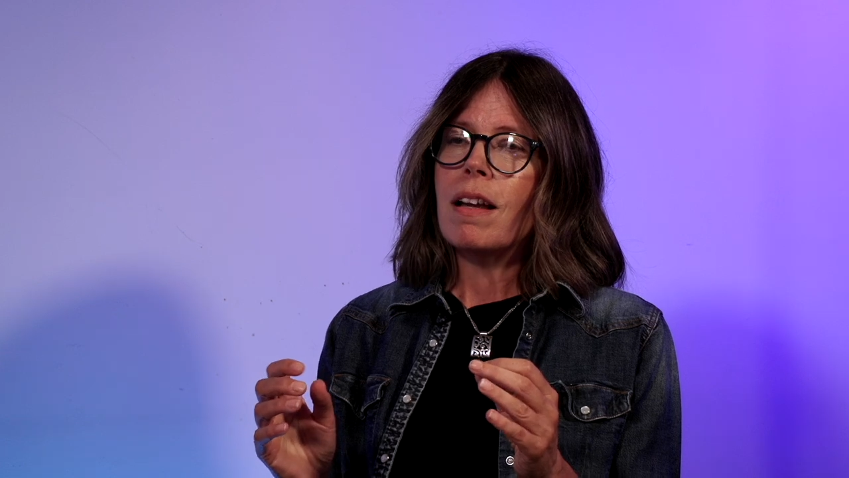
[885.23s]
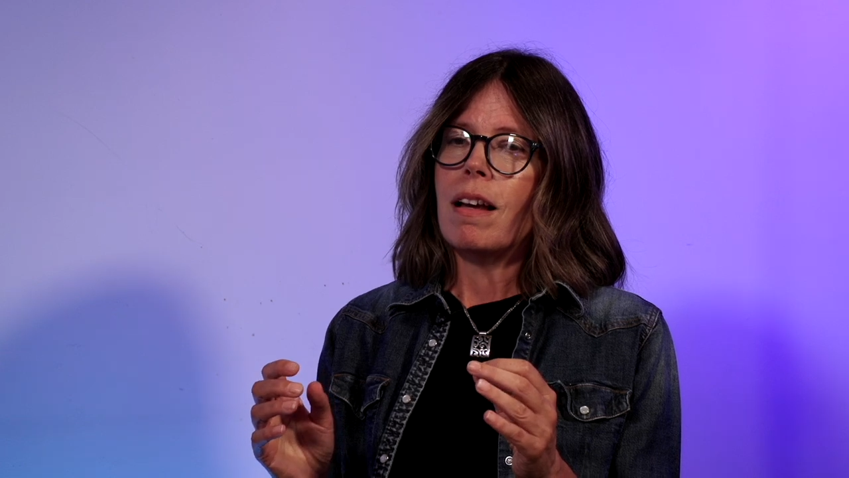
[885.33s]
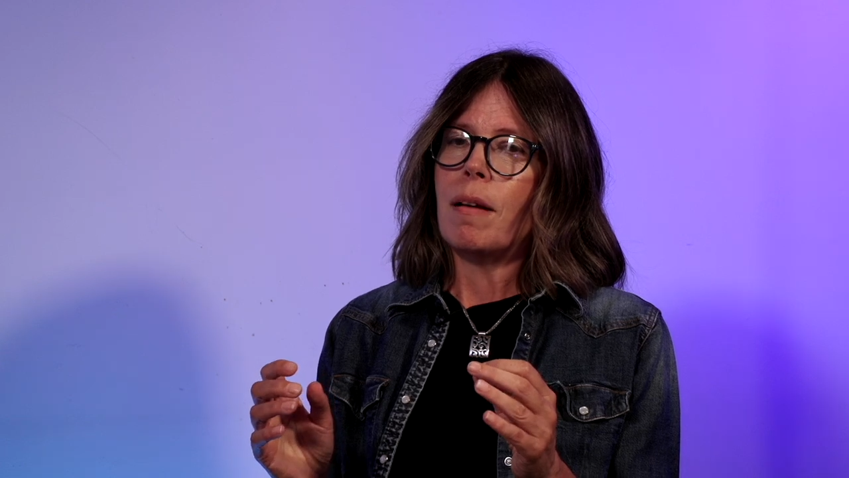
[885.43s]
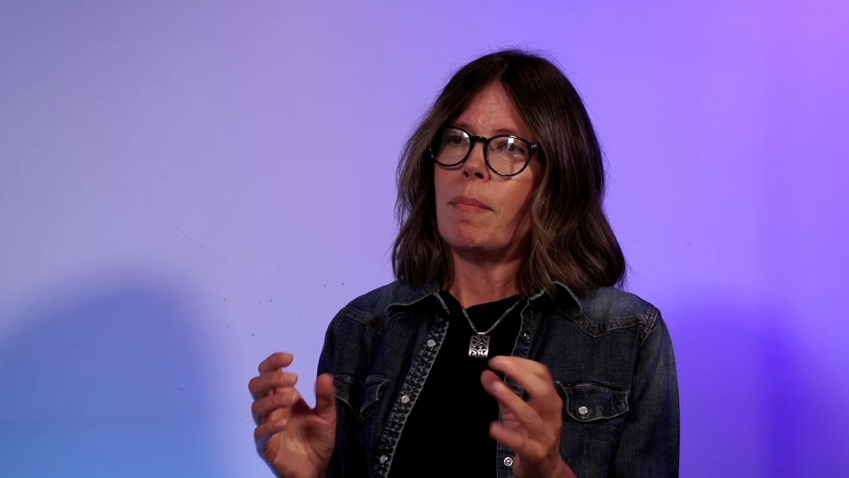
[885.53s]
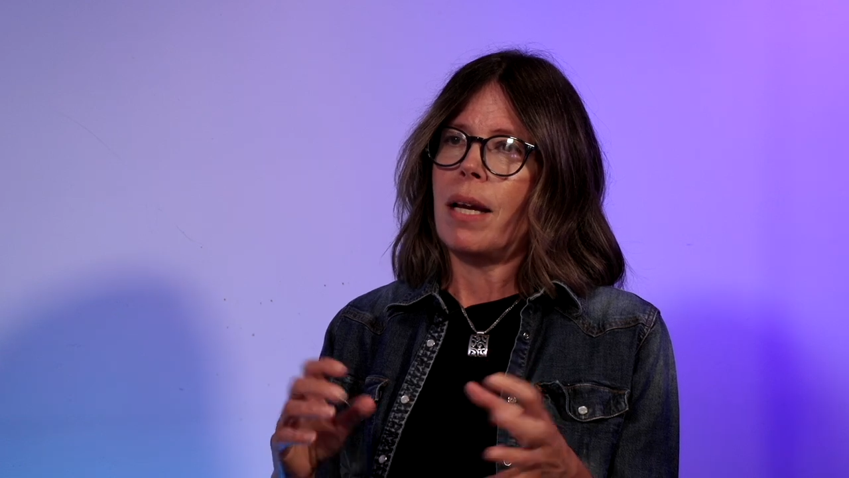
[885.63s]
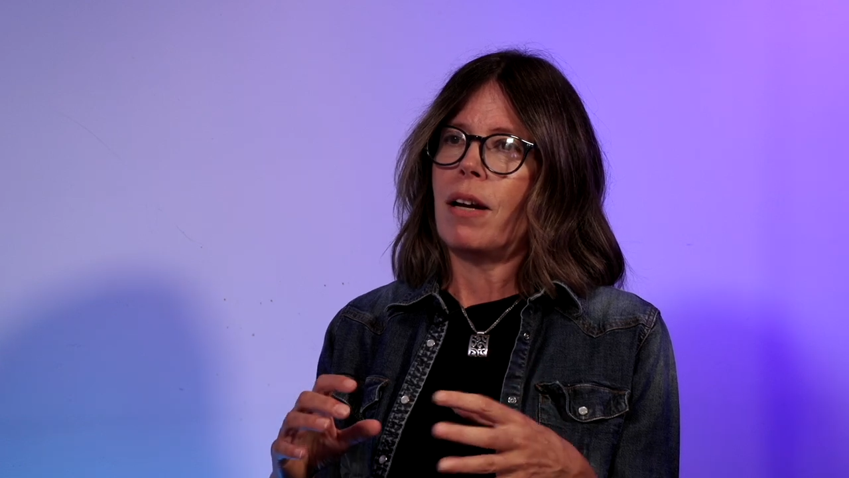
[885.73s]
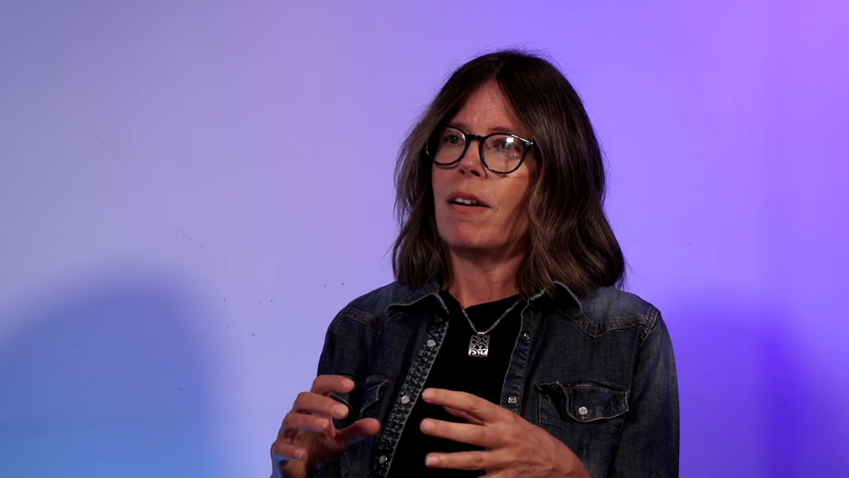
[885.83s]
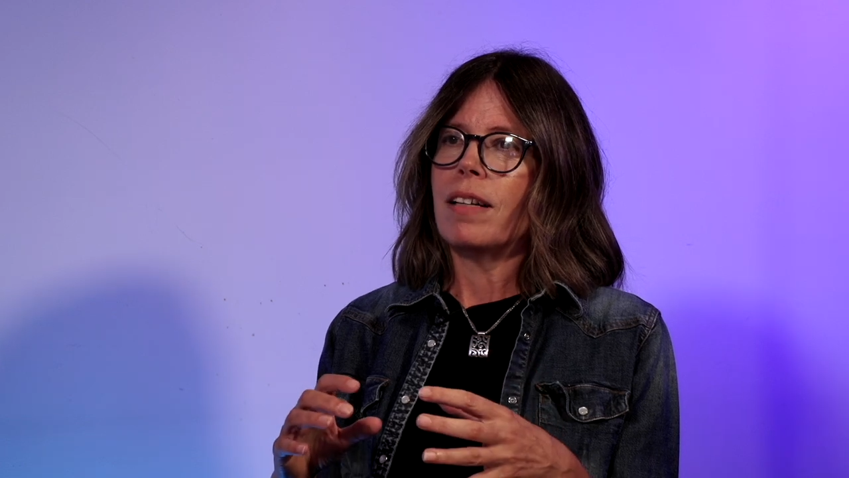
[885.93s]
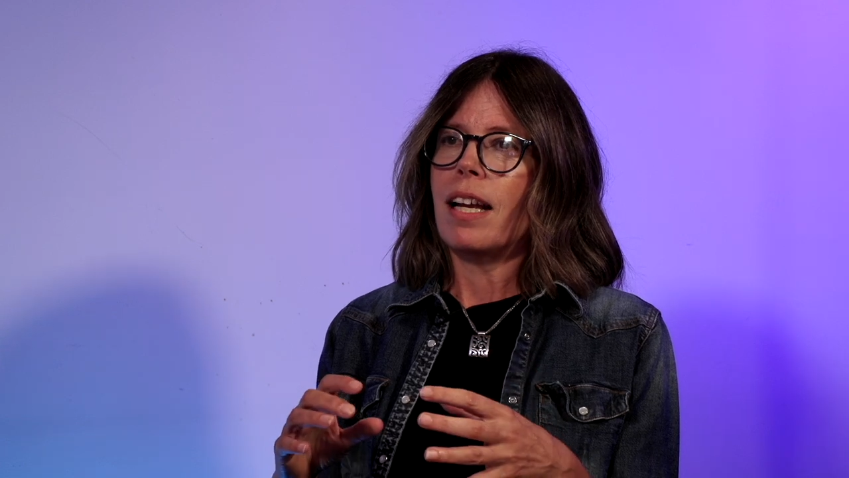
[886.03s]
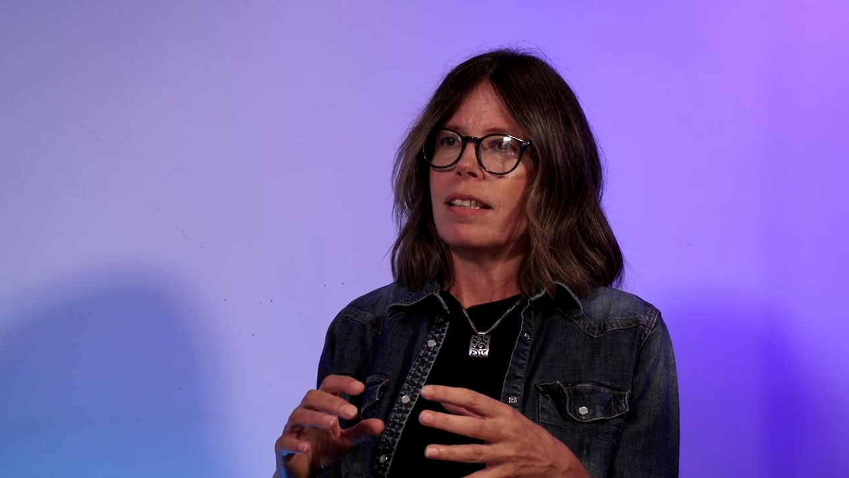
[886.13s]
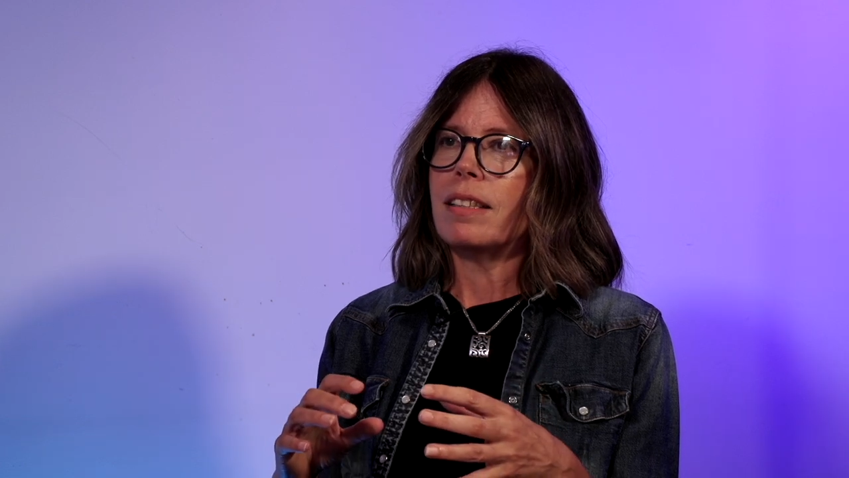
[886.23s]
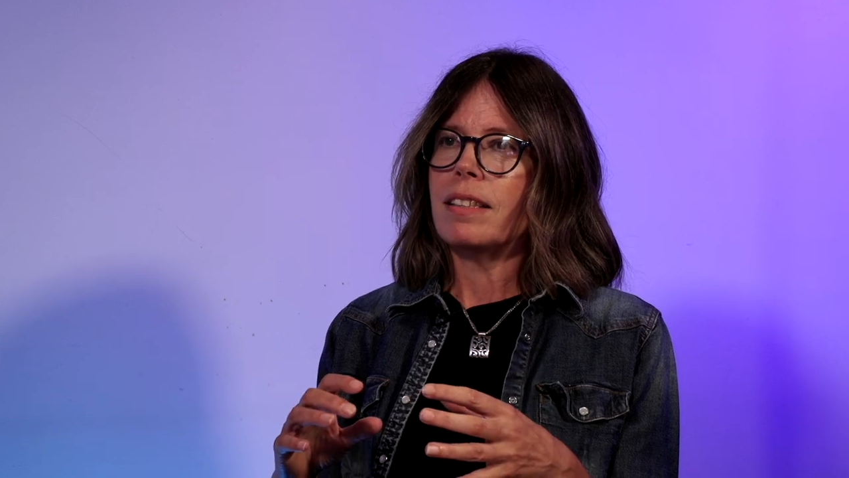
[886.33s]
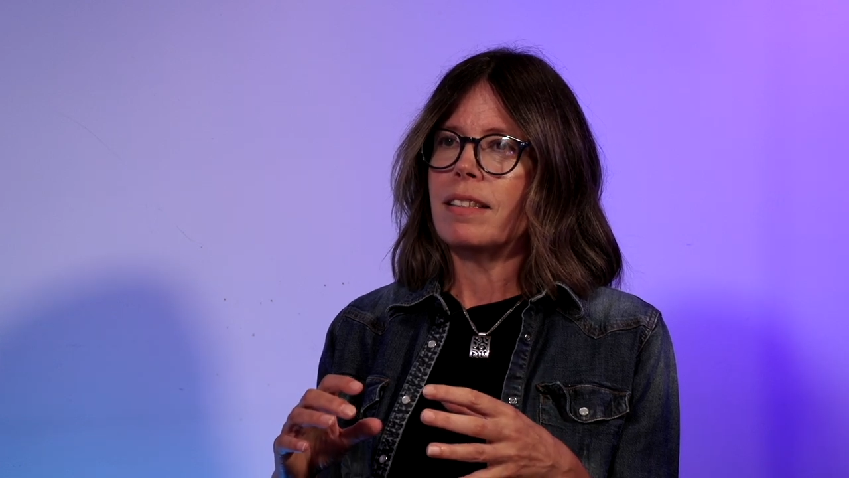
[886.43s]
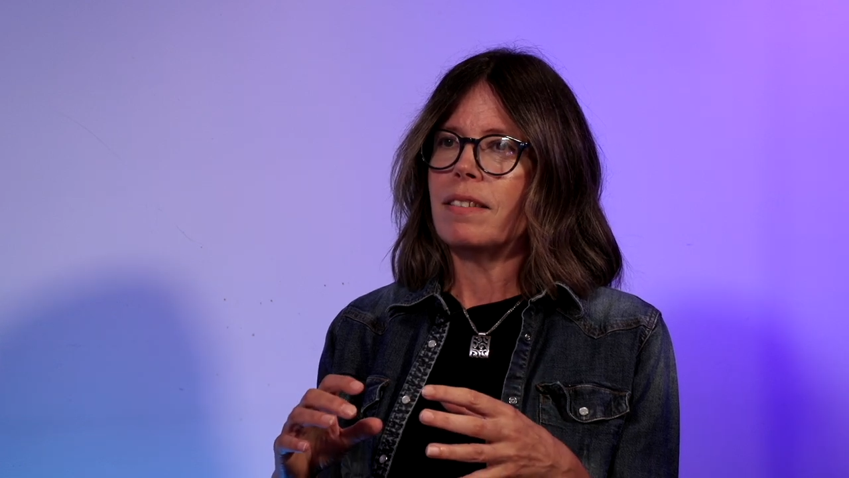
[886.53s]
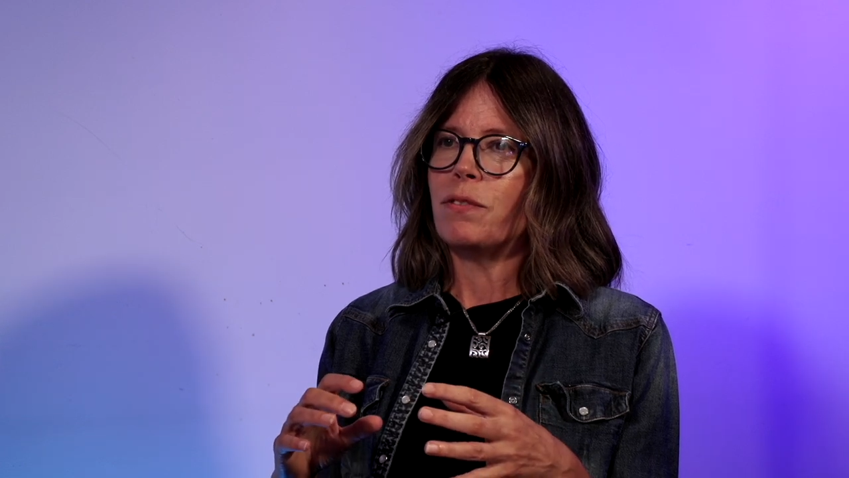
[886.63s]
a bear
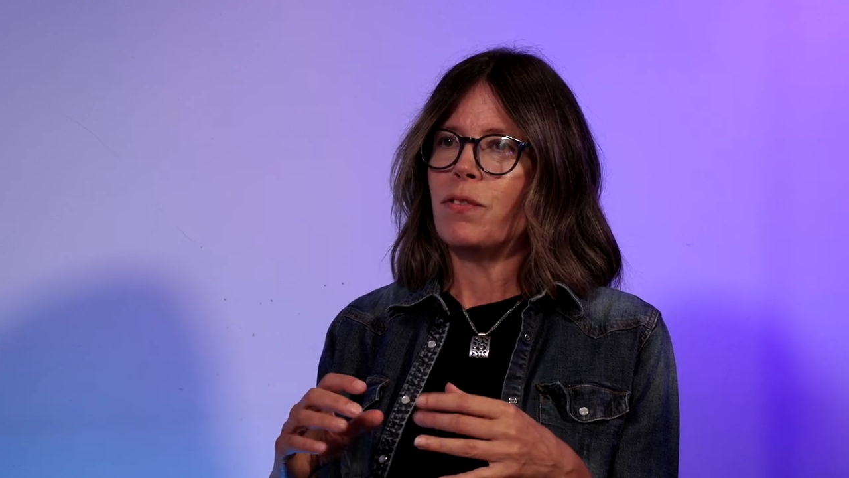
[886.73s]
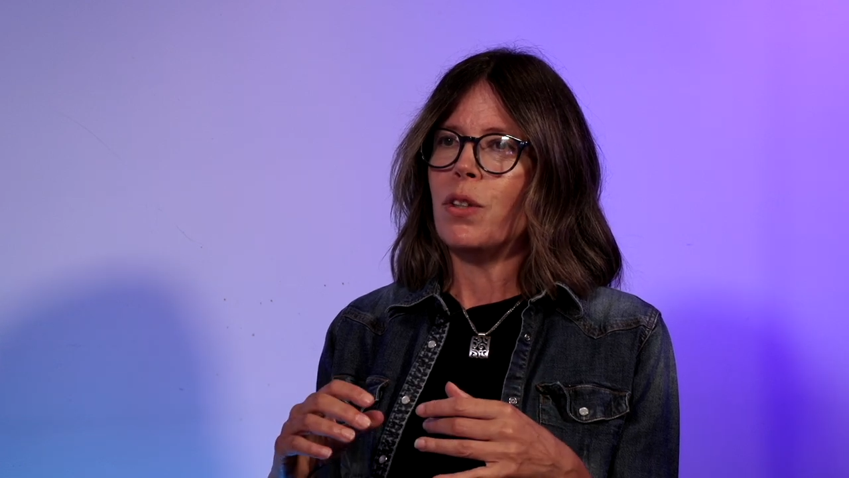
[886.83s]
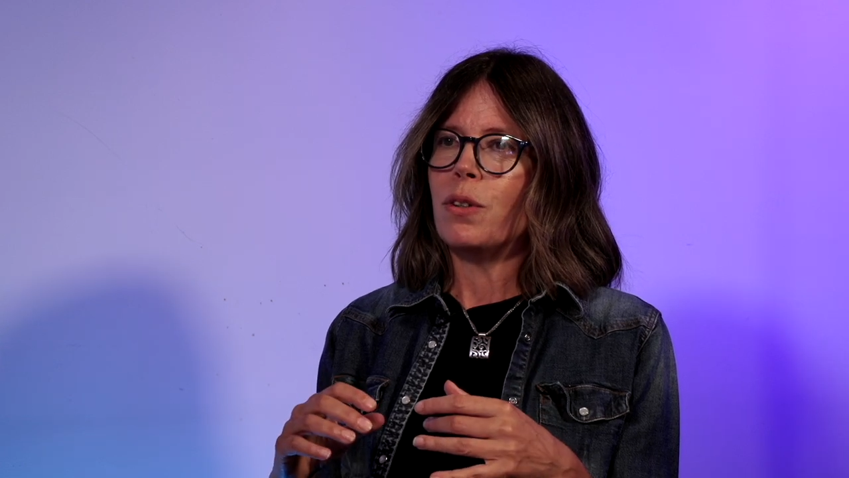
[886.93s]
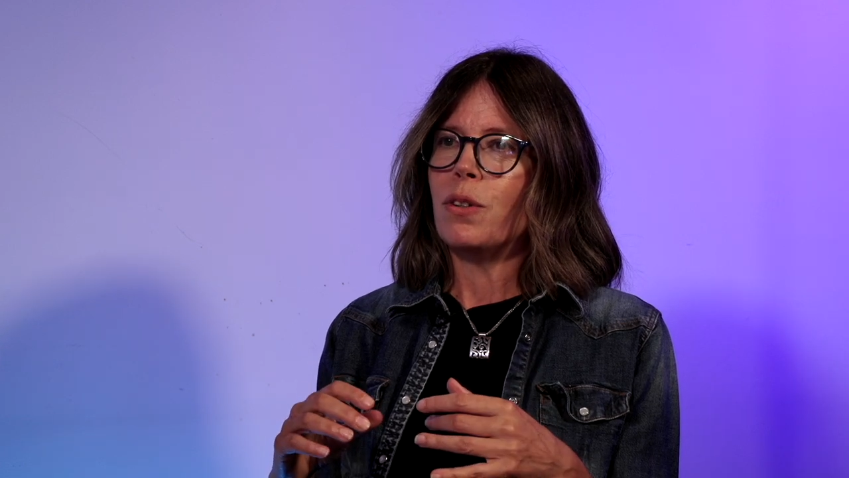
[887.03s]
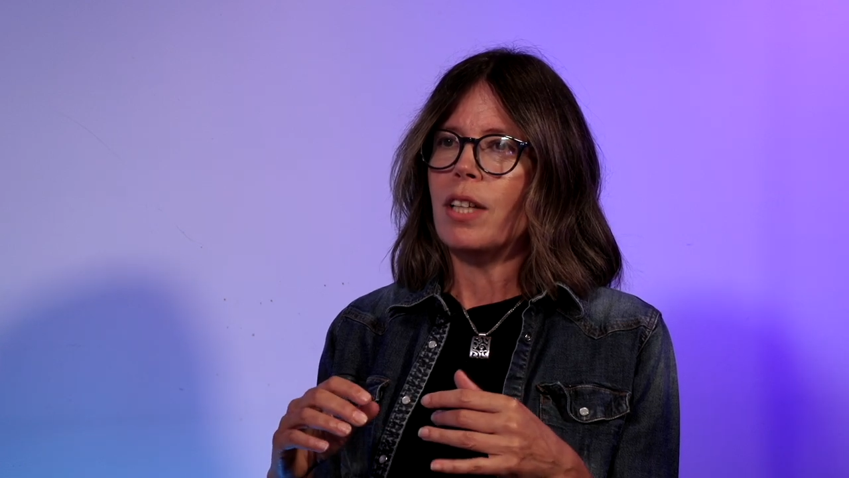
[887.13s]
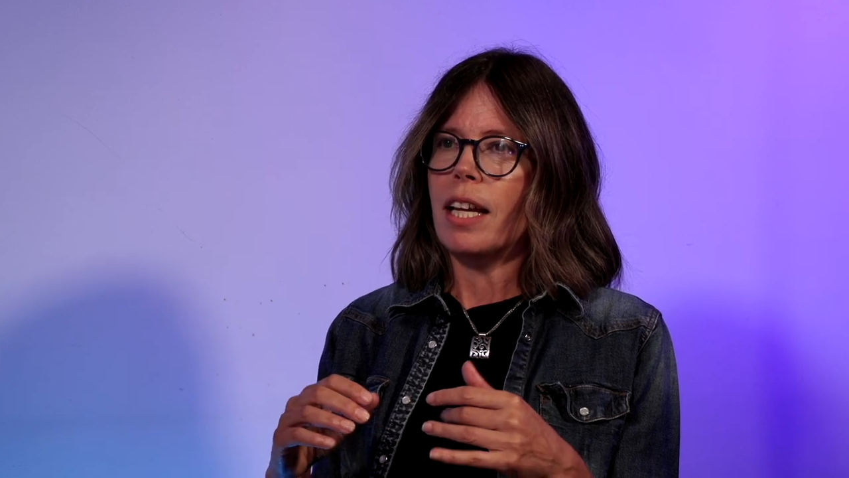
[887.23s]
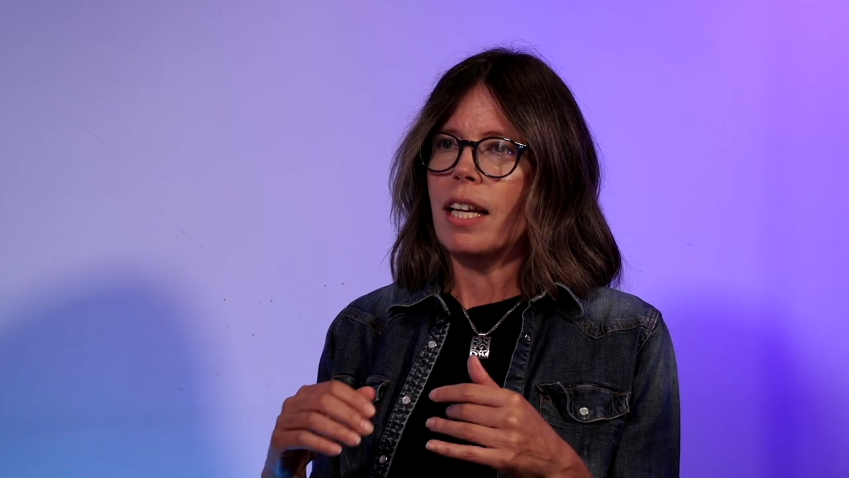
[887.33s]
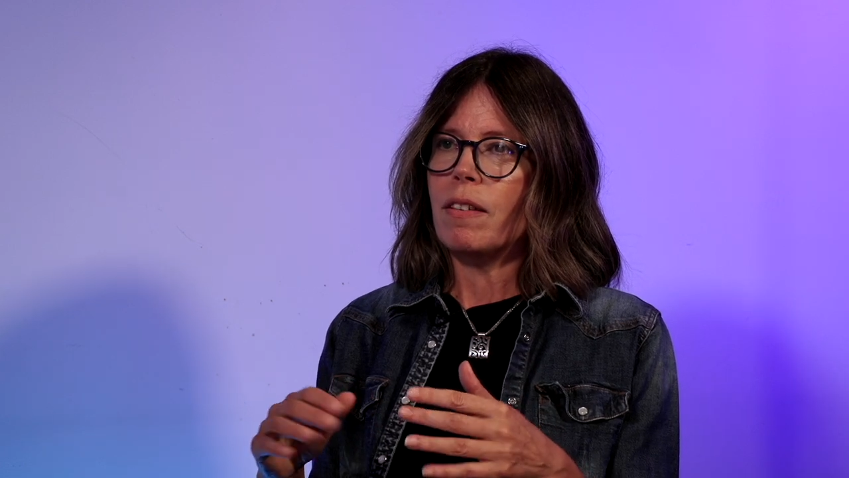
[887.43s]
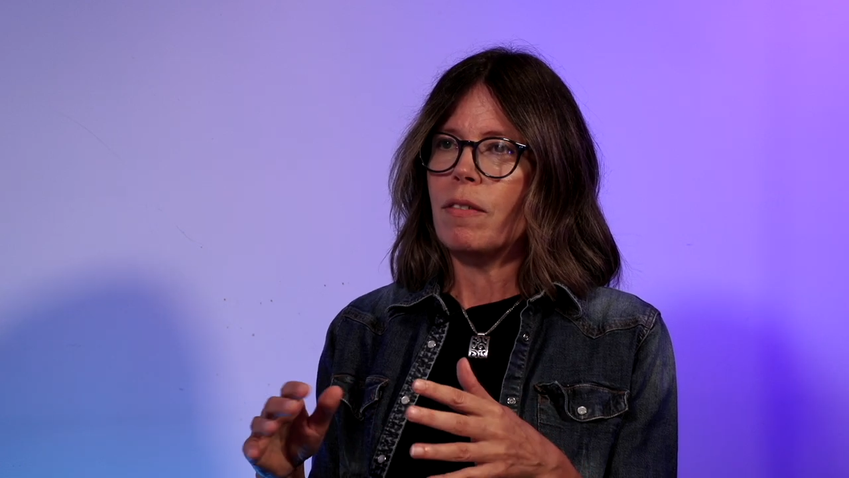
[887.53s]
gets food, like